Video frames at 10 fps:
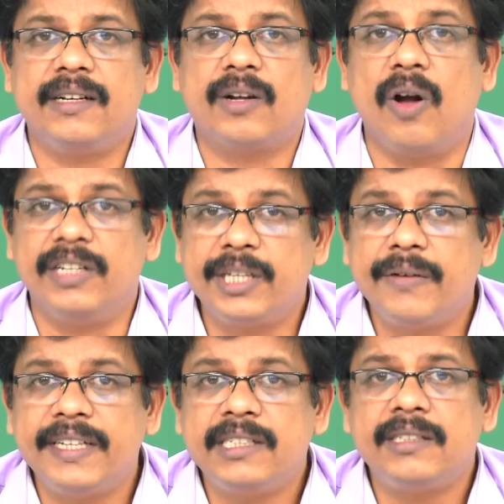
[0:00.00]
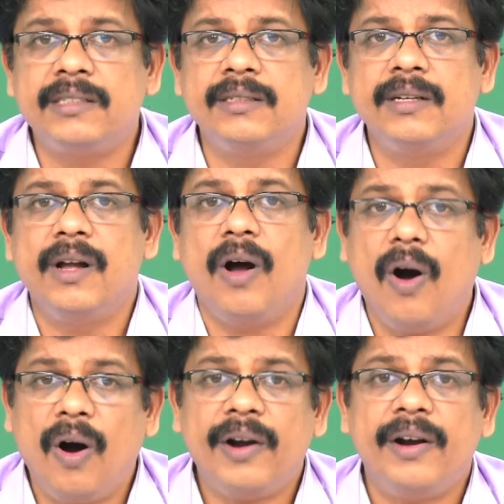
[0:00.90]
consequences,
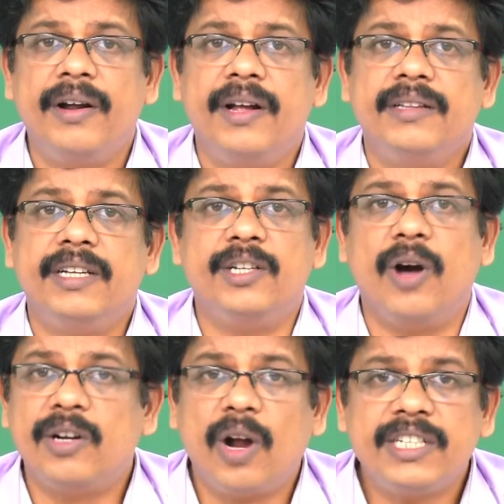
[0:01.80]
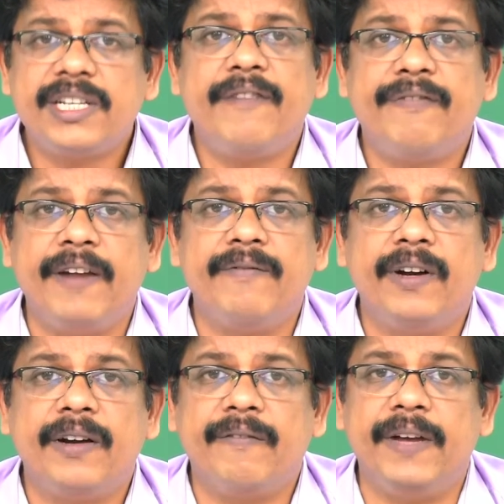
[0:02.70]
or the deontological
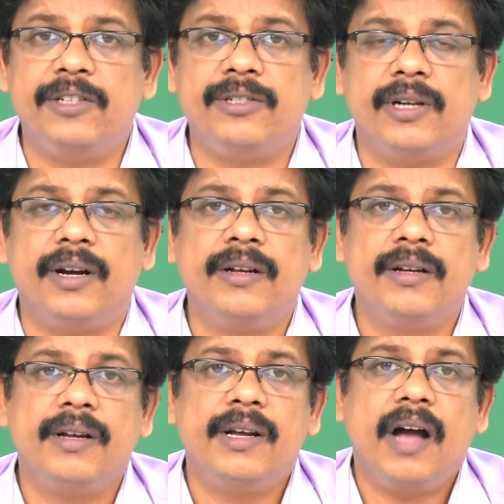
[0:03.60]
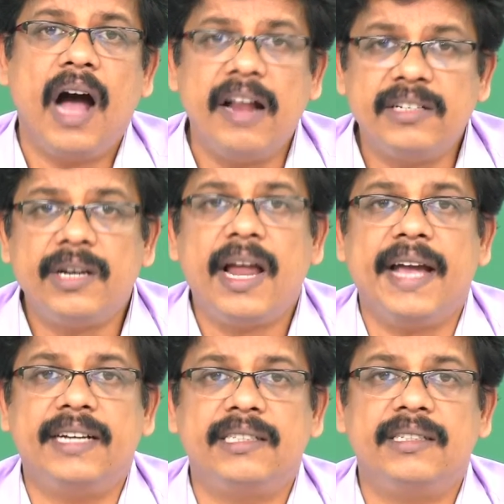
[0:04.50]
framework which
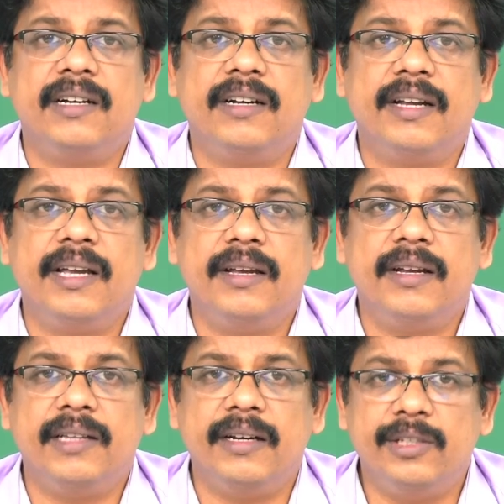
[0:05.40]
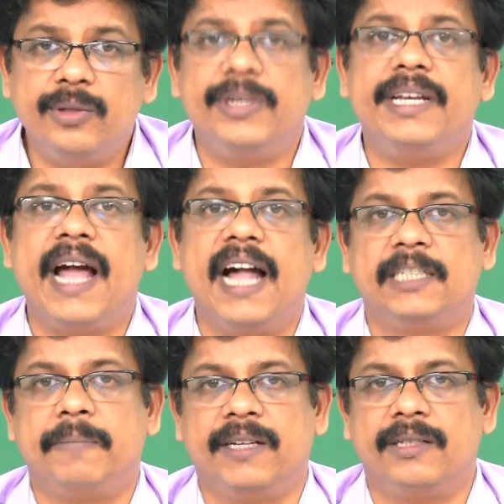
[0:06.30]
underlines the duty
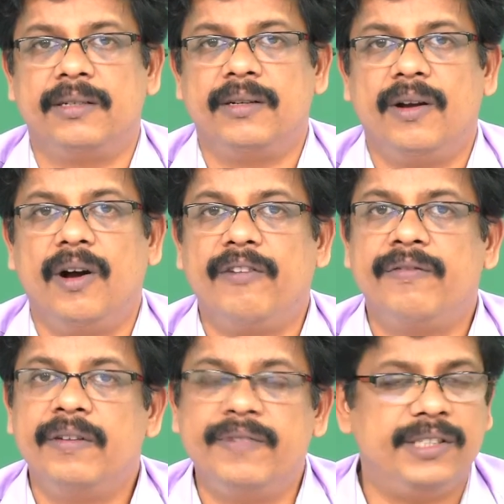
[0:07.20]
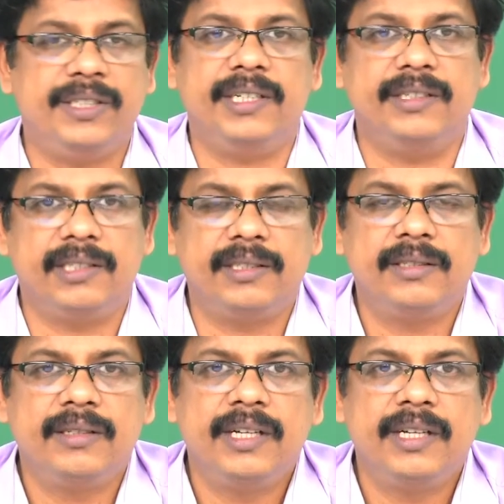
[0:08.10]
aspect of physicians.